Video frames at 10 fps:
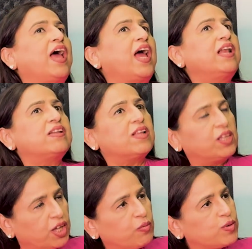And
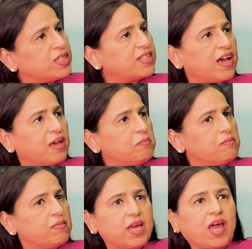there was a time
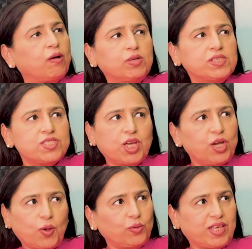accountants
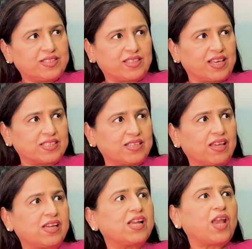didn't know these things.
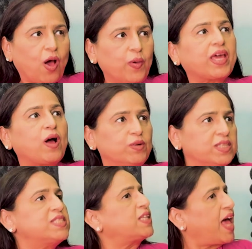And now
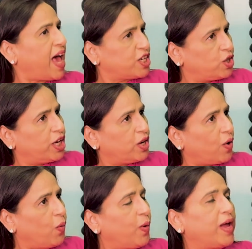accountants actually
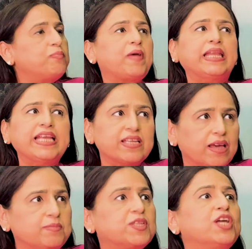know, and many
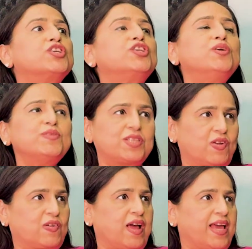times they introduce
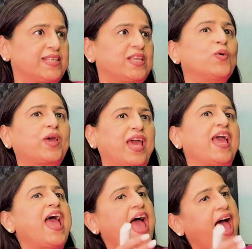their clients that, okay,
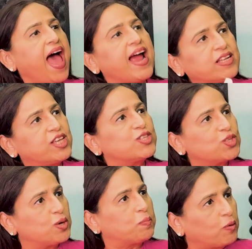add this
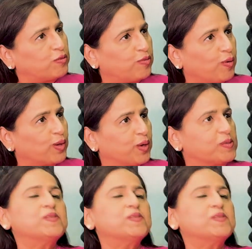to your portfolio.